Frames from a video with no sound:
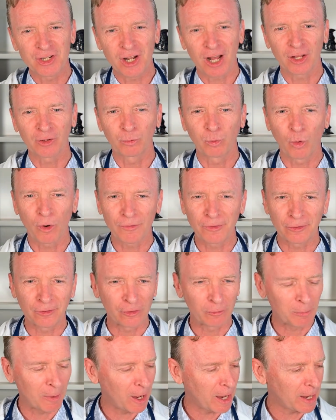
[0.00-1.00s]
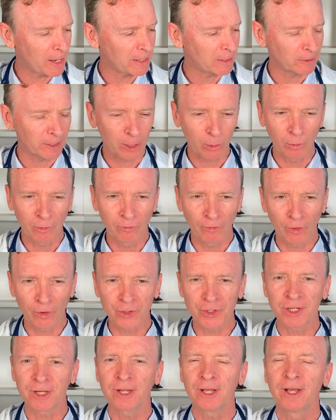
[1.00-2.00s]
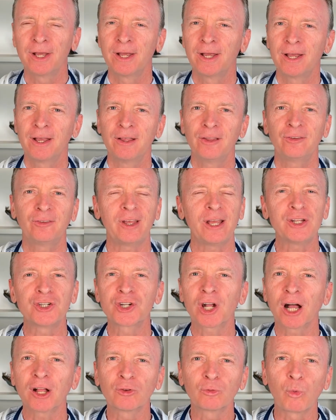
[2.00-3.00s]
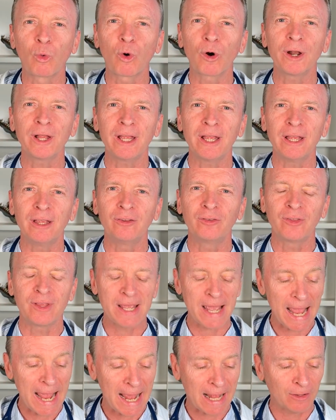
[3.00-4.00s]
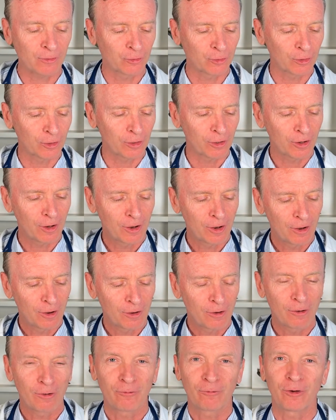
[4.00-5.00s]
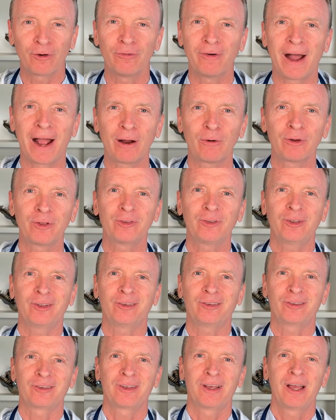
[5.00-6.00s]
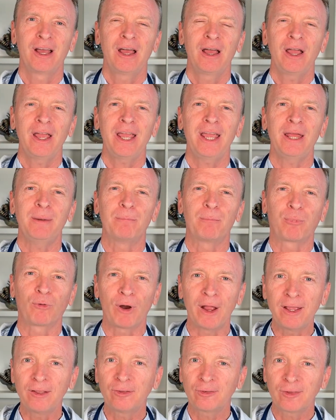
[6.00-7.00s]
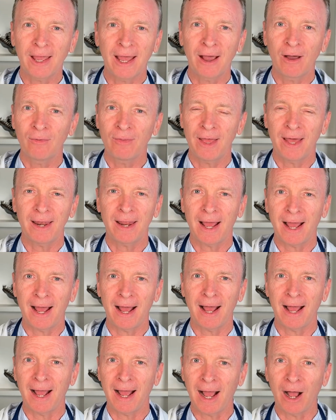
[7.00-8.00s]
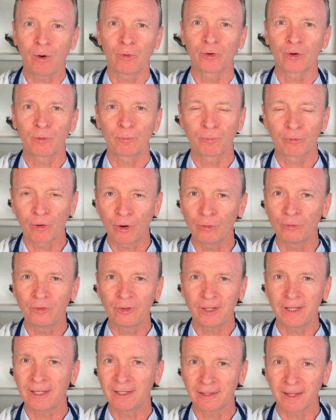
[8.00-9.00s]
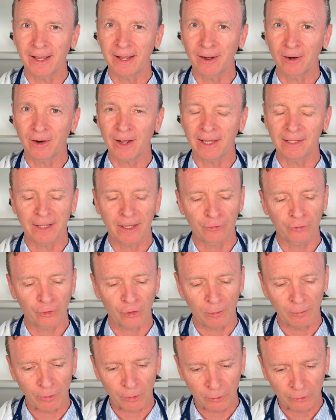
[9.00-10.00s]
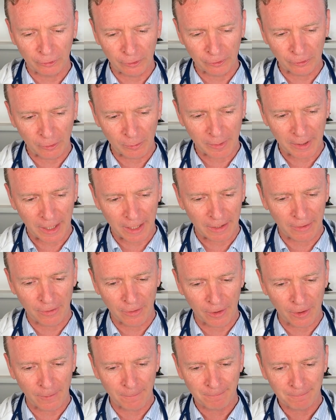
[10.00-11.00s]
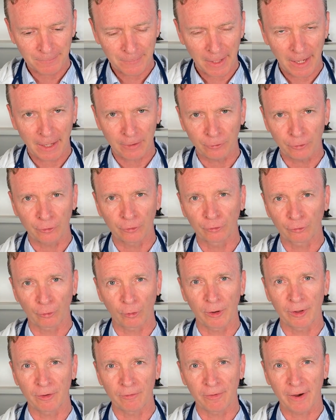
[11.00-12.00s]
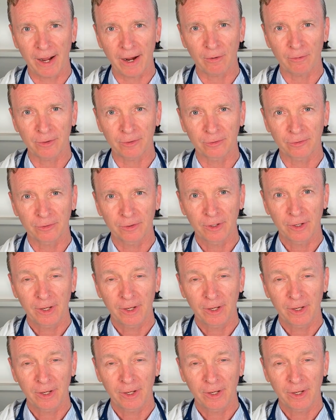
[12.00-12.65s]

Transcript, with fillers: John's wort, this is my liquid version. St. John's wort is the answer for viruses. It breaks down that outer protein layer and lets your immune system get in there and destroy the virus.